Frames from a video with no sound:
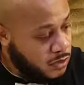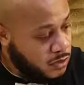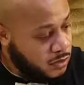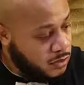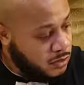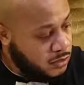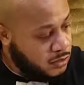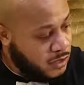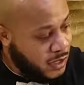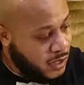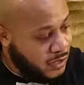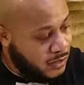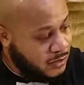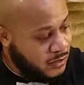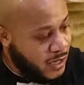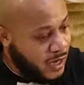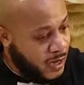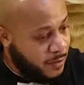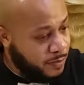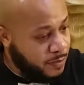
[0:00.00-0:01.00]
Just kind of
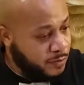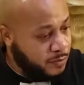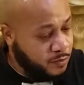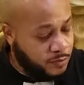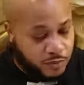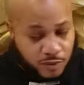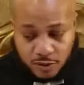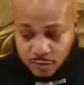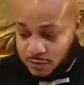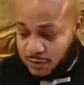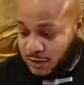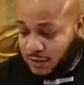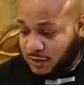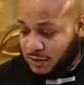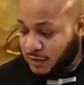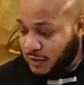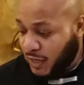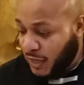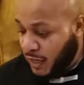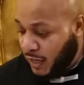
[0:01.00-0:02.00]
tap them, put them to the
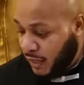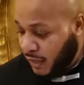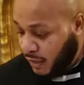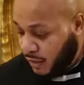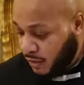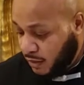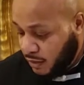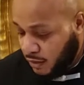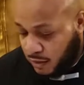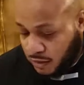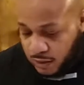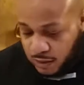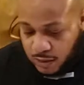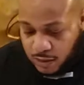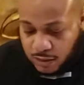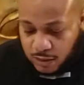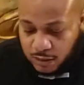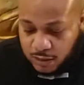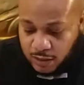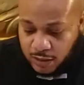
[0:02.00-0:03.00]
side.
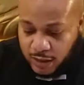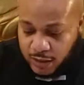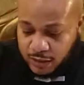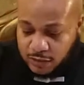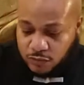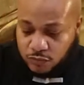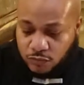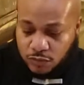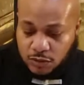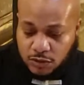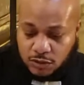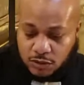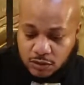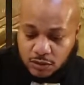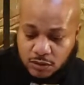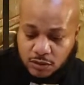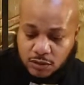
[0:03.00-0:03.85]
Next one,